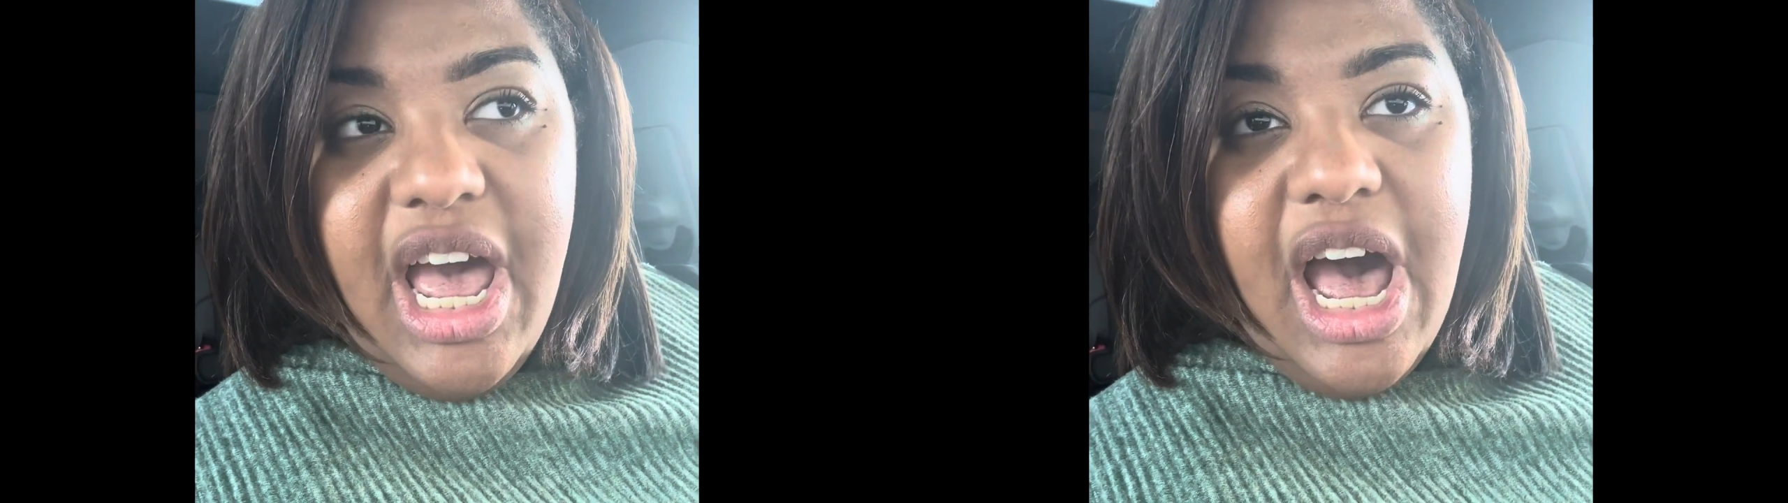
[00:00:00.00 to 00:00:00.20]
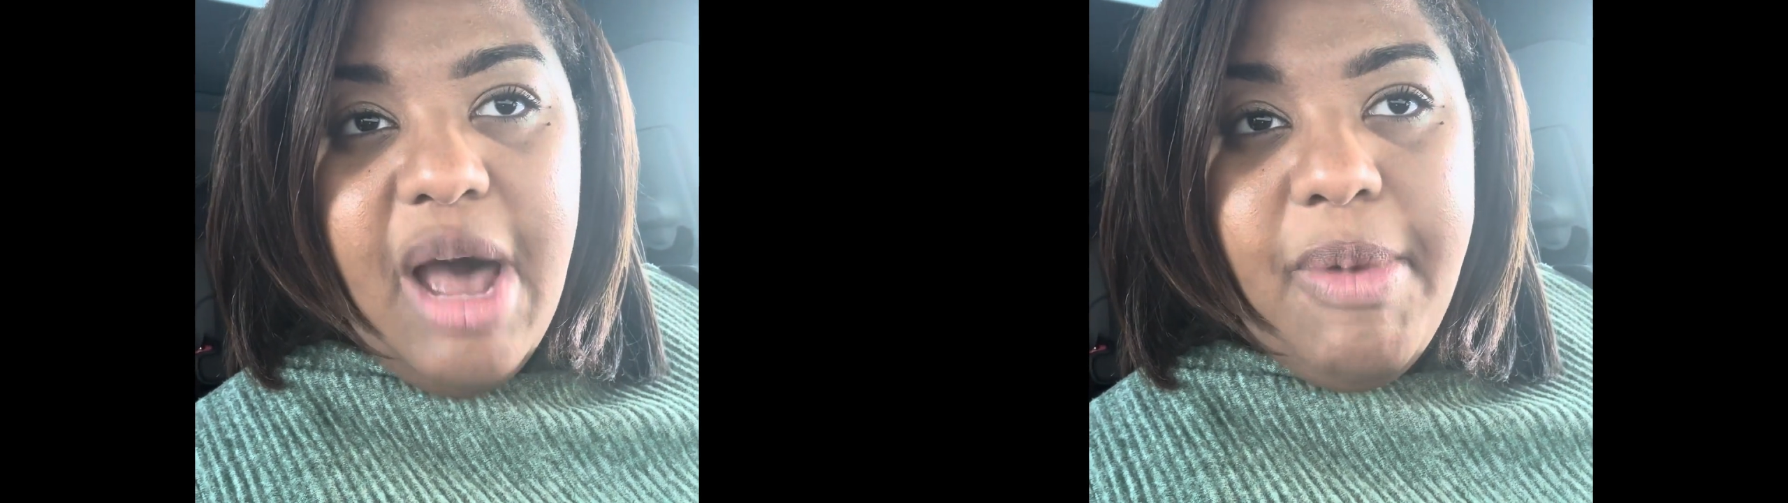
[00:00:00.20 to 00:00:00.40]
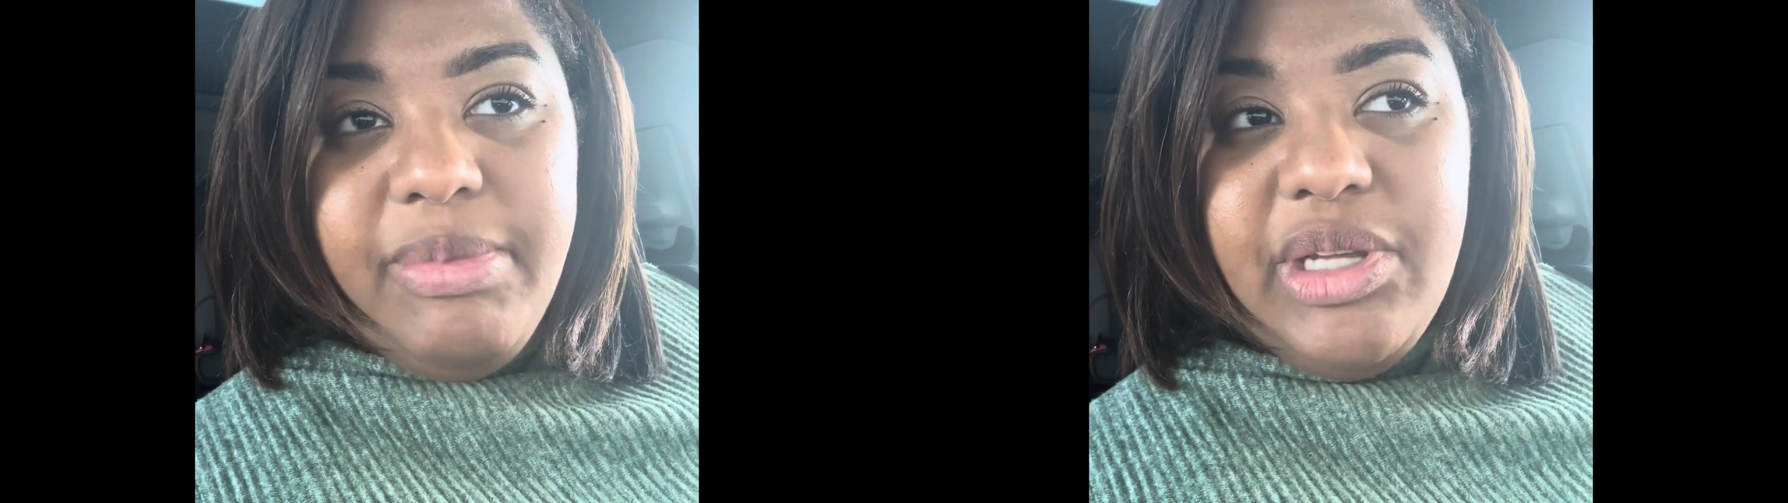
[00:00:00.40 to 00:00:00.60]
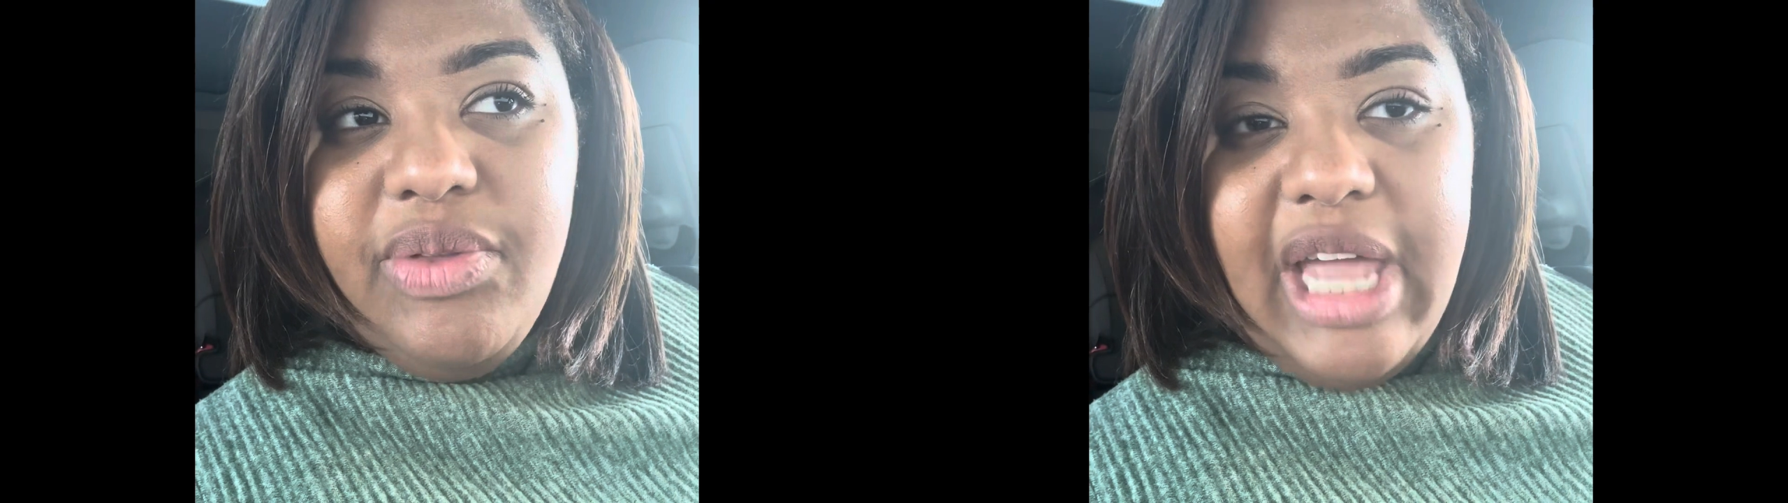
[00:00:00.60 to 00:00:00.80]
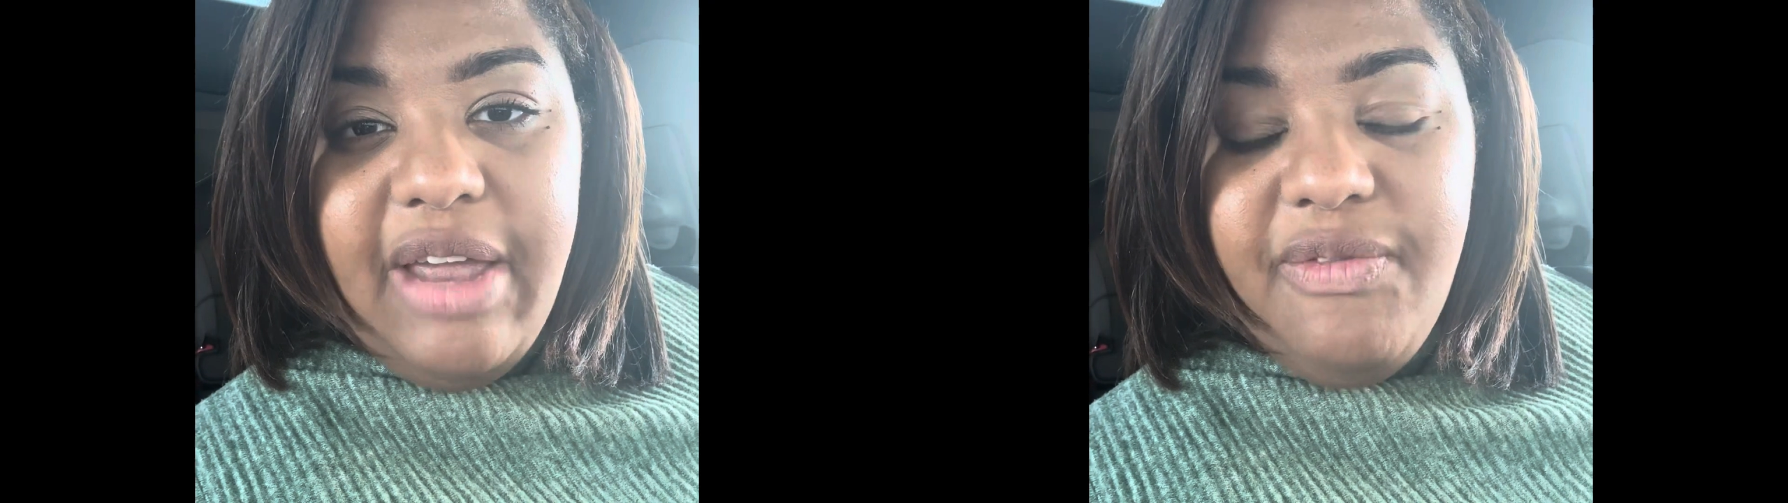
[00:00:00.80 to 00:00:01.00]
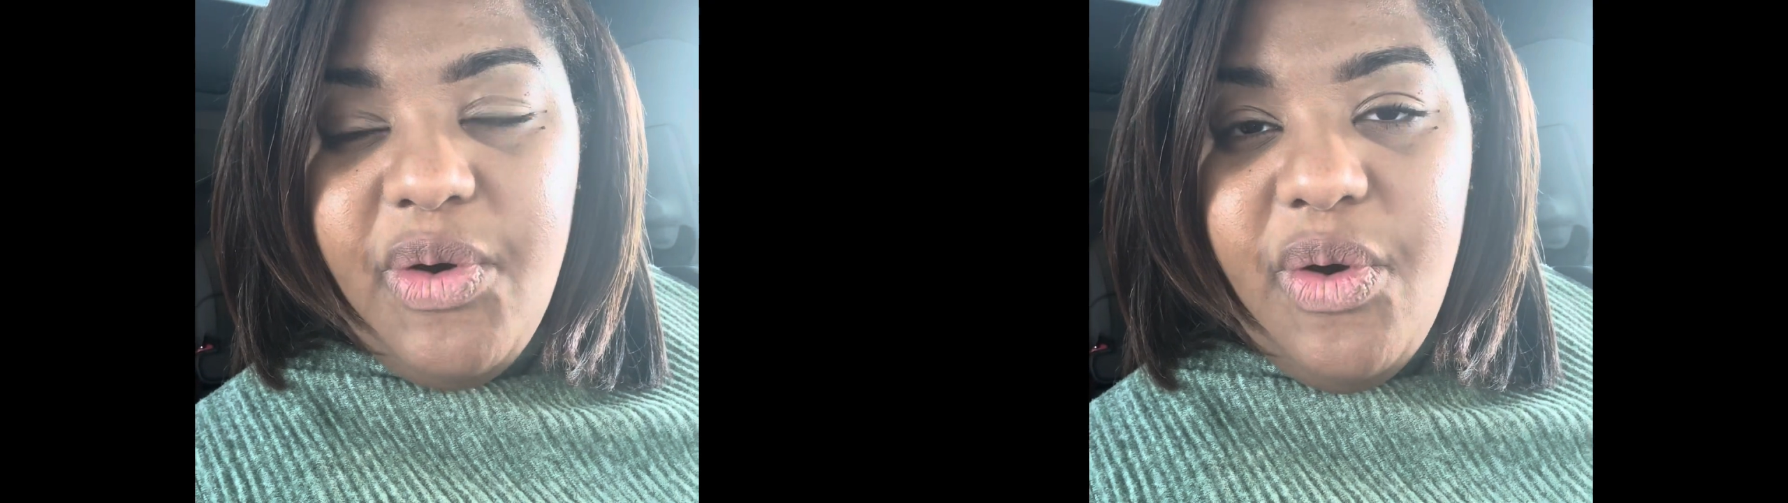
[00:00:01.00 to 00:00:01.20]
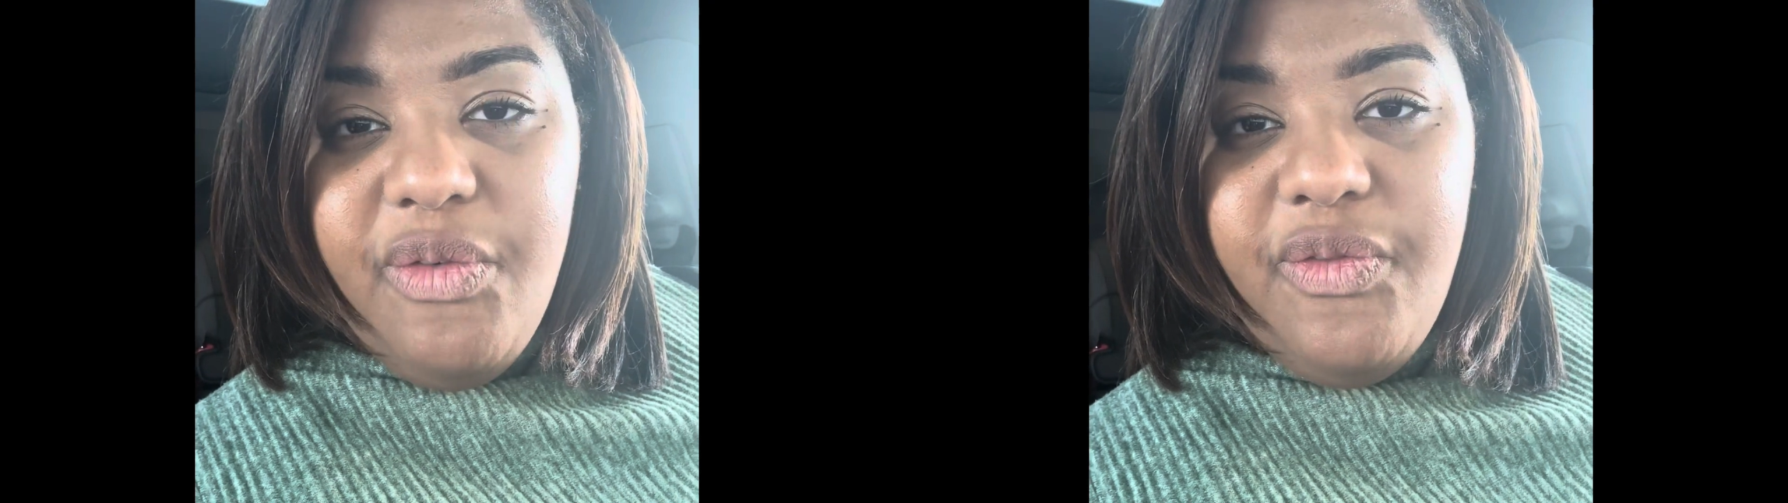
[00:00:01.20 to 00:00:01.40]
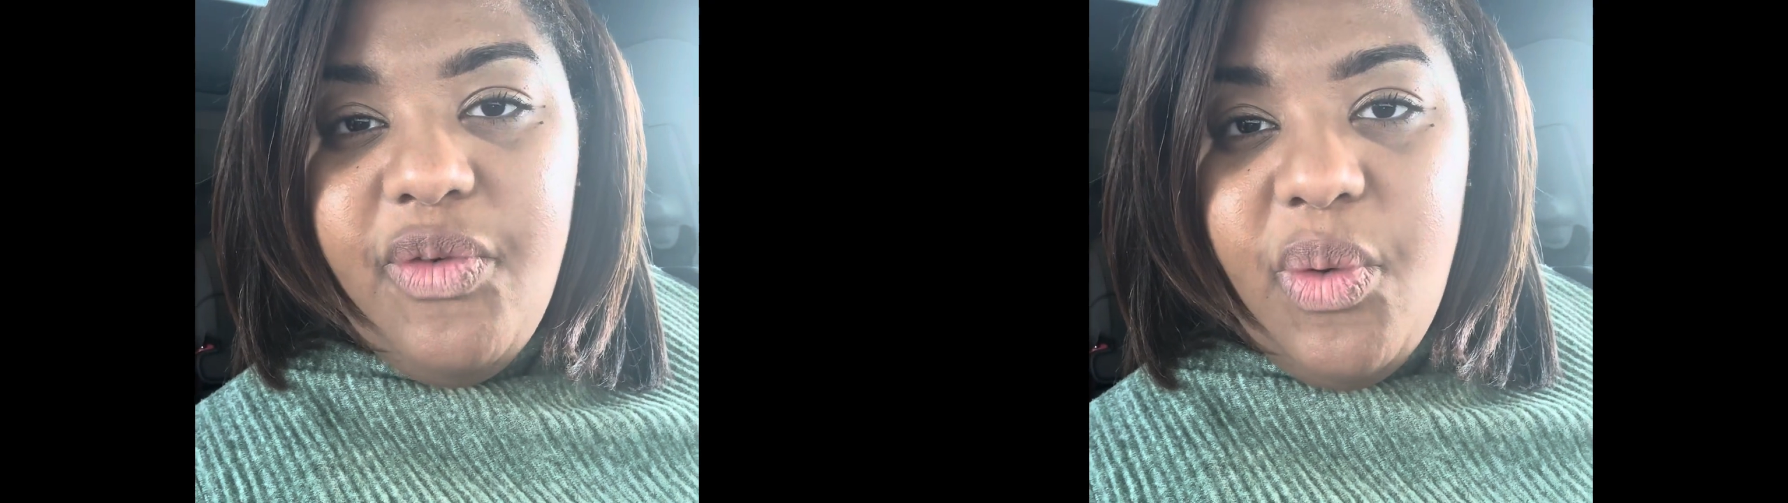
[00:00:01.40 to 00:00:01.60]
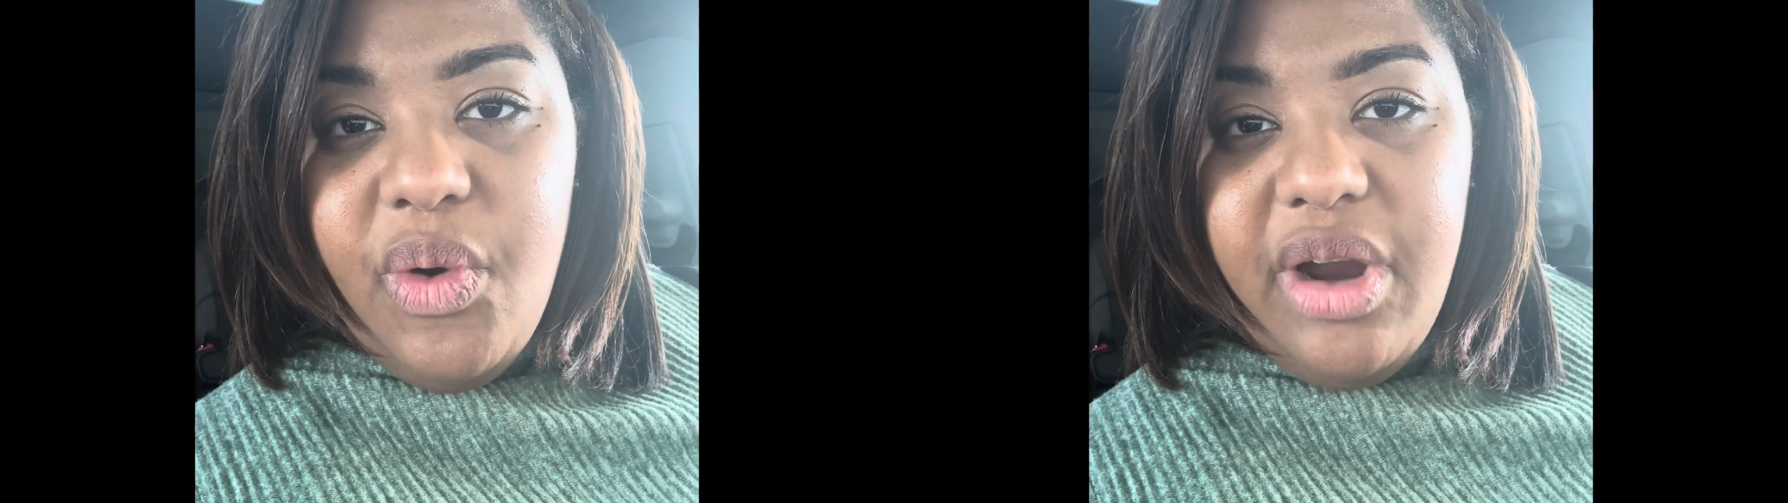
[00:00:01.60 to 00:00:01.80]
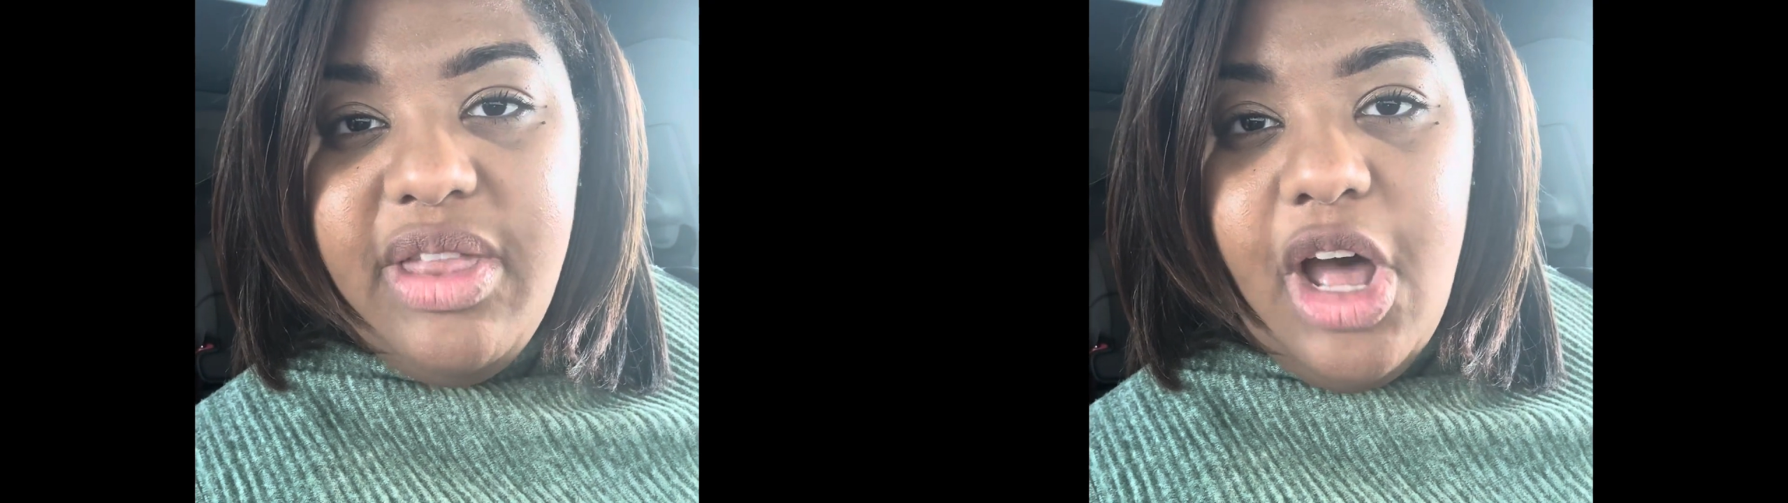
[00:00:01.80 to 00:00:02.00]
I'm so thankful
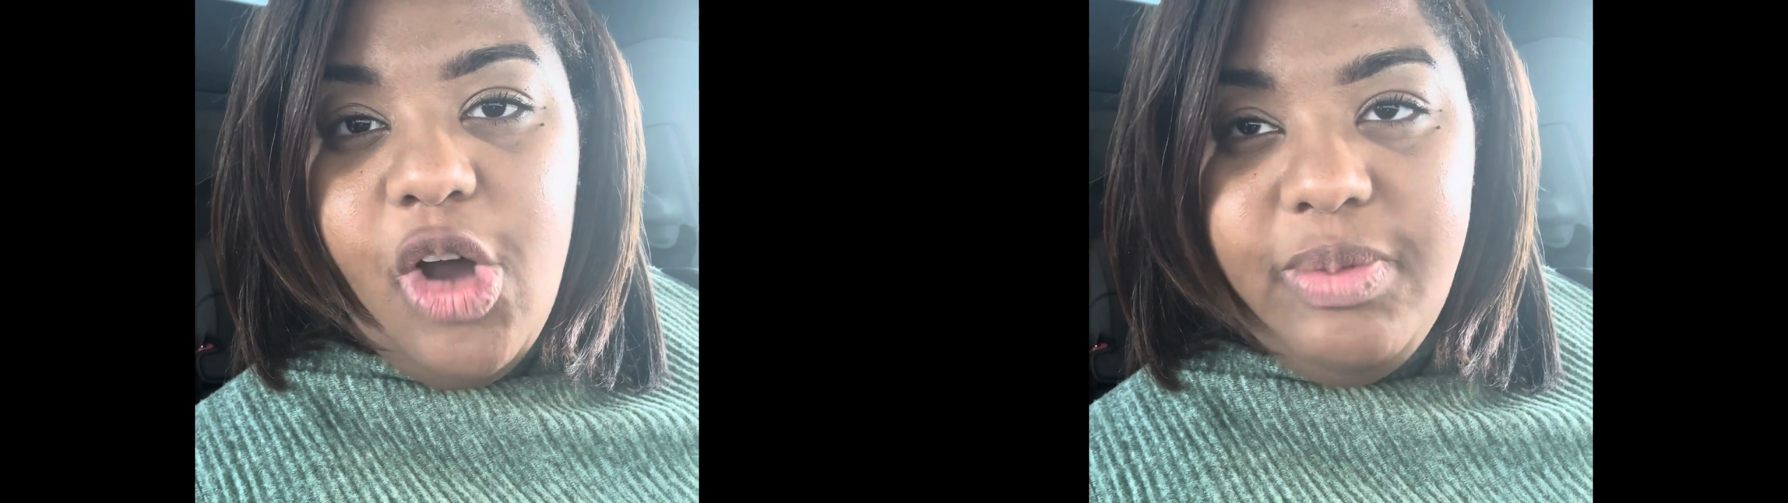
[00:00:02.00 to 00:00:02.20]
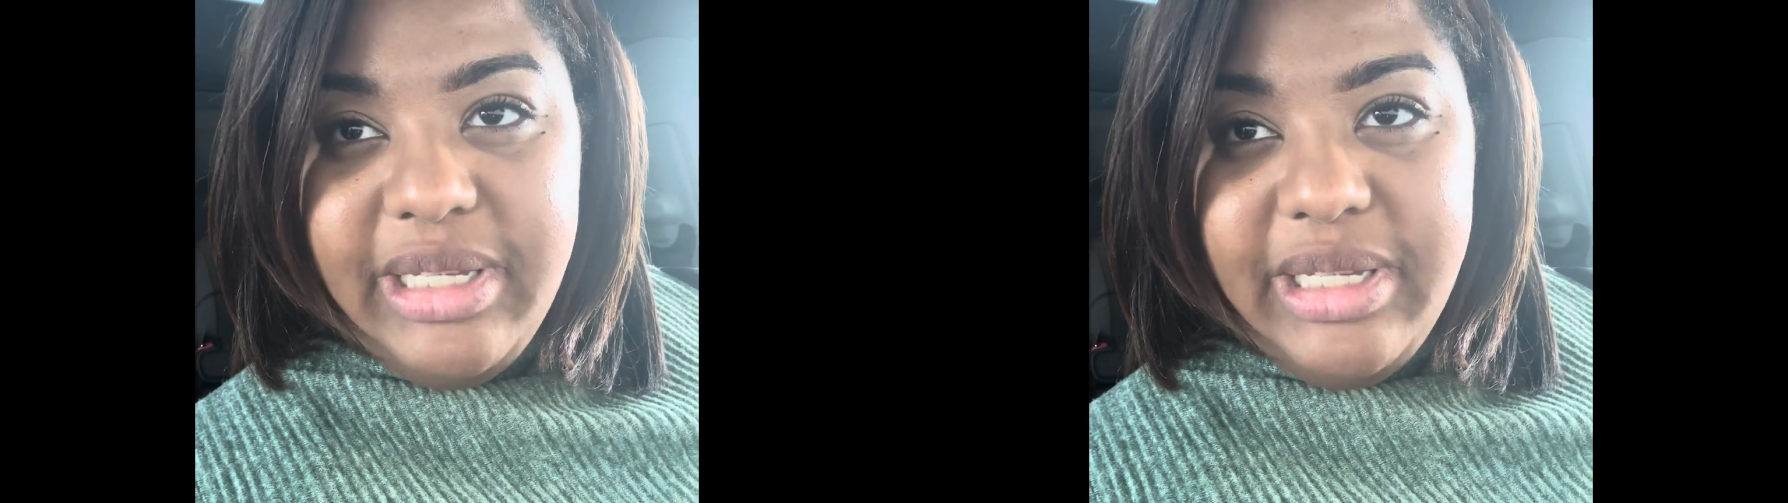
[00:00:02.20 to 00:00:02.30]
for the Hope